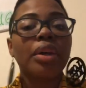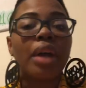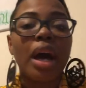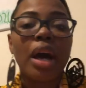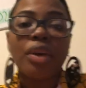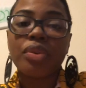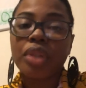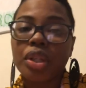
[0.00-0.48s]

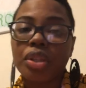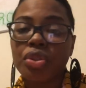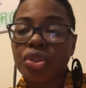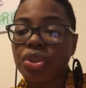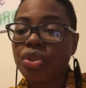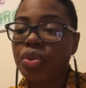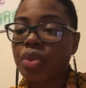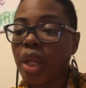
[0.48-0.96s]
don't think you
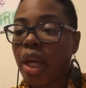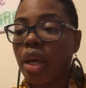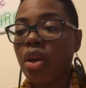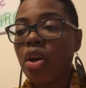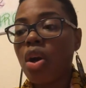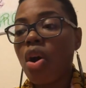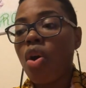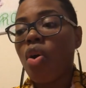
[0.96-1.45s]
should do that.
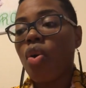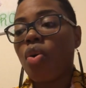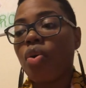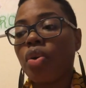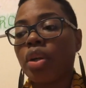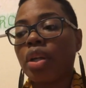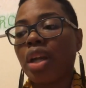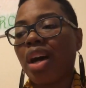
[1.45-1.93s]

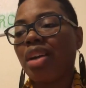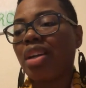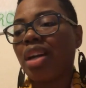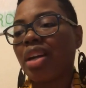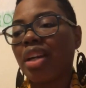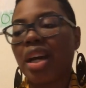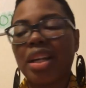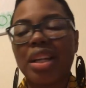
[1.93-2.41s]
Or, no,
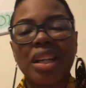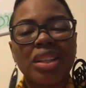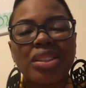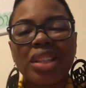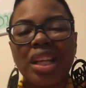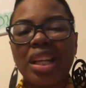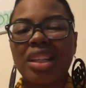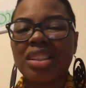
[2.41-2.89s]
that don't
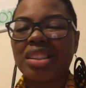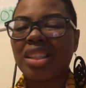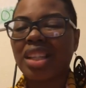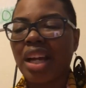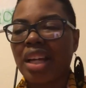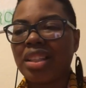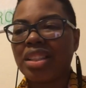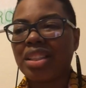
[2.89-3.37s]
sound like a good
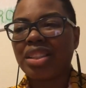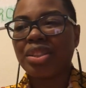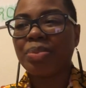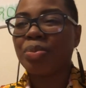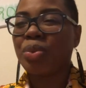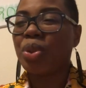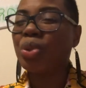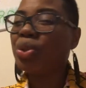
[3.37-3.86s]
idea.
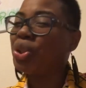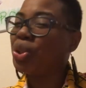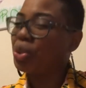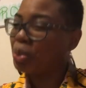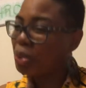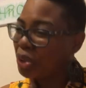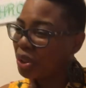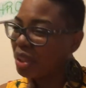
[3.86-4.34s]
You
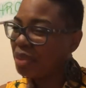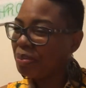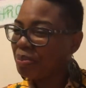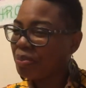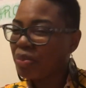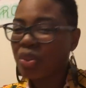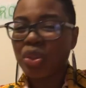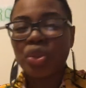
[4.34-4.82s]
sure?
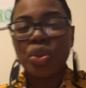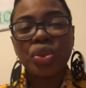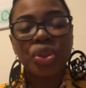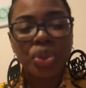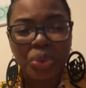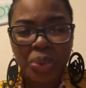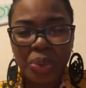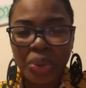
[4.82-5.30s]
You
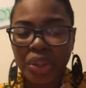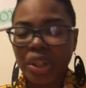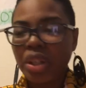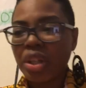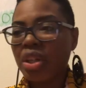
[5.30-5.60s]
sure